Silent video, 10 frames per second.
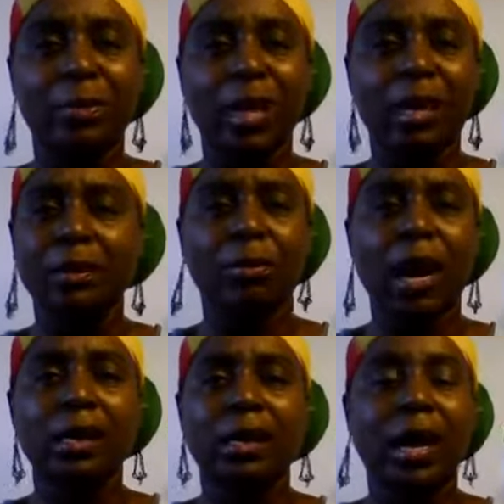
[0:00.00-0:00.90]
and
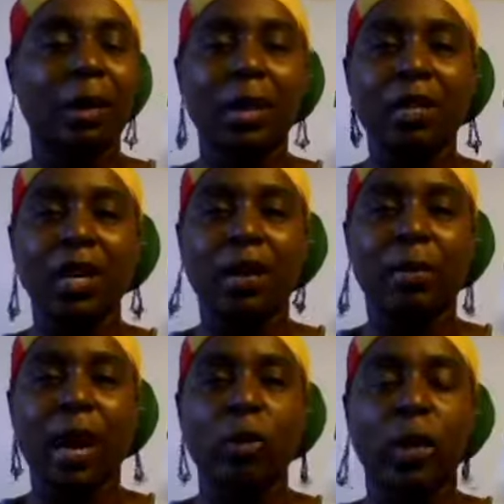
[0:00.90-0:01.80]
broccoli. I'm not trying to
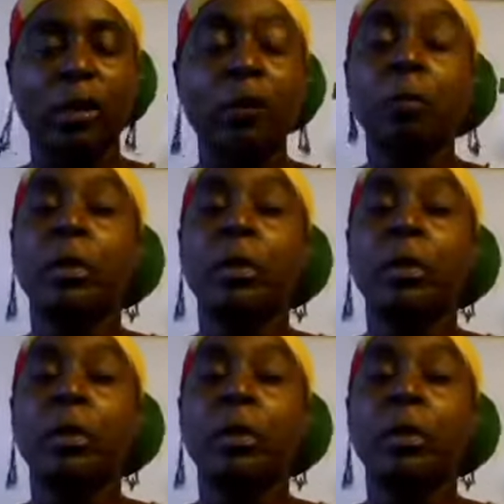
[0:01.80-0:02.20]
buy wheat.